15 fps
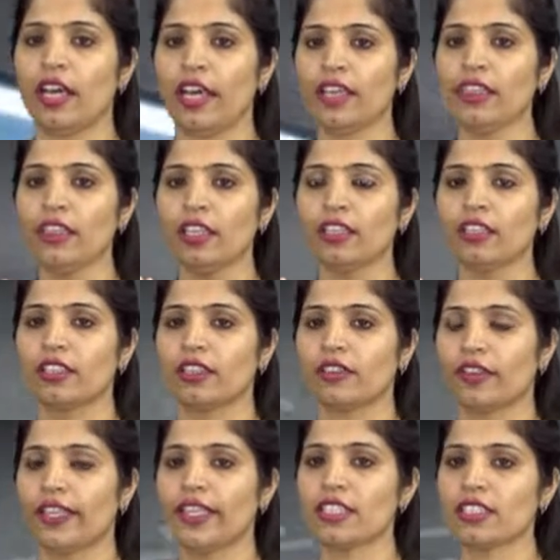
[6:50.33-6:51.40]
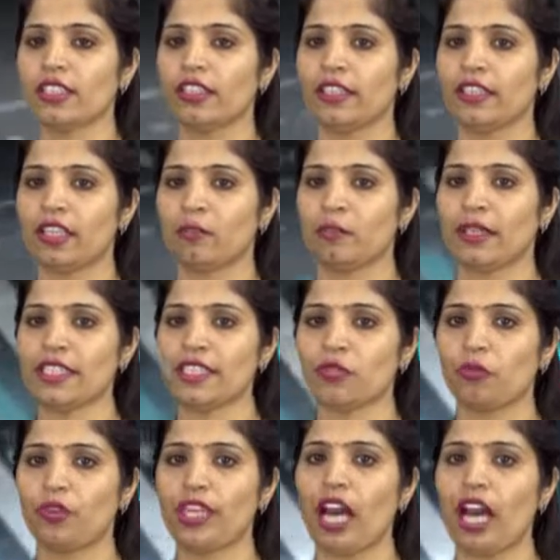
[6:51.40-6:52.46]
in the relational
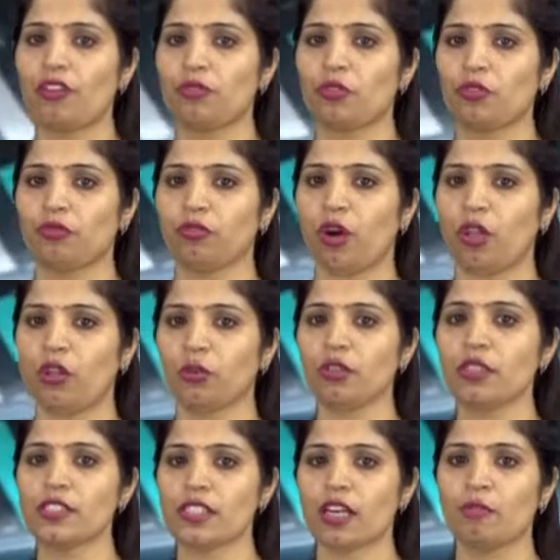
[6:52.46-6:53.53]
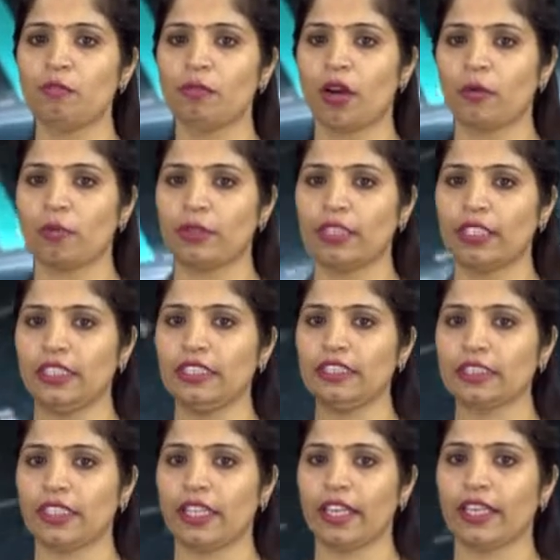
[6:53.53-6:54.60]
database we have to follow some
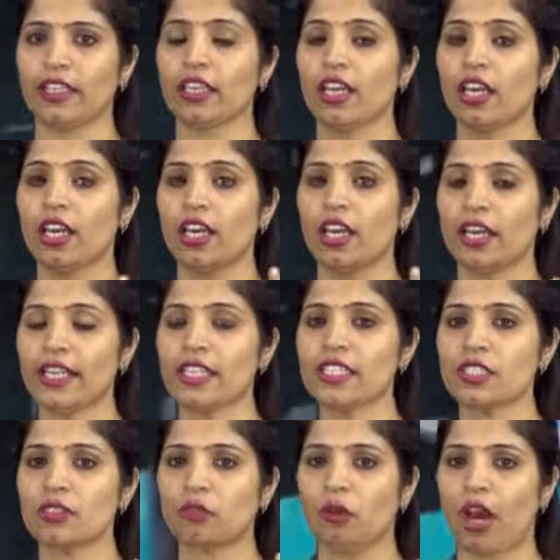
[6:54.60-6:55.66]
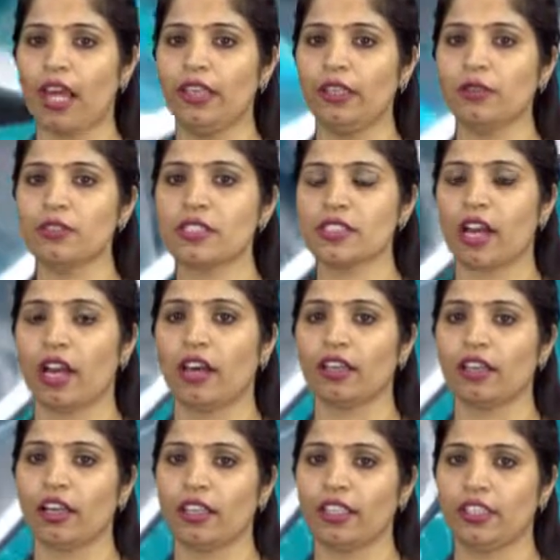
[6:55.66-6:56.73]
properties like its values
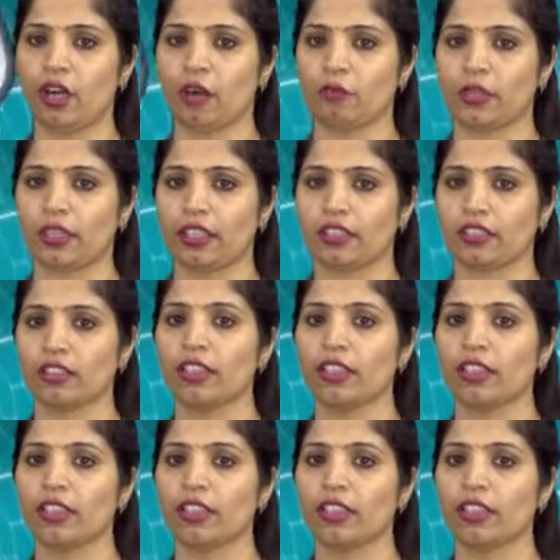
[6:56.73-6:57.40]
are atomic.